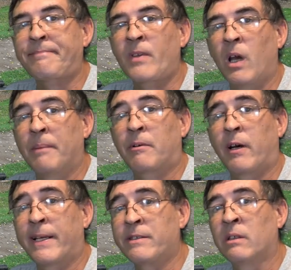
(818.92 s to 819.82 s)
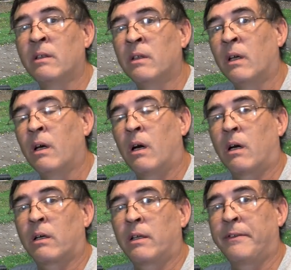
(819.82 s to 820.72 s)
Upgrades
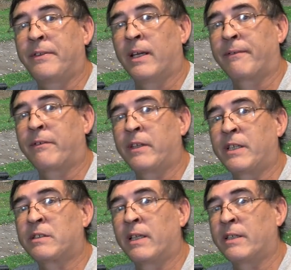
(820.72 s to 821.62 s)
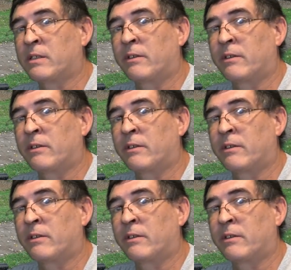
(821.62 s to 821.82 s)
are a good thing for these things.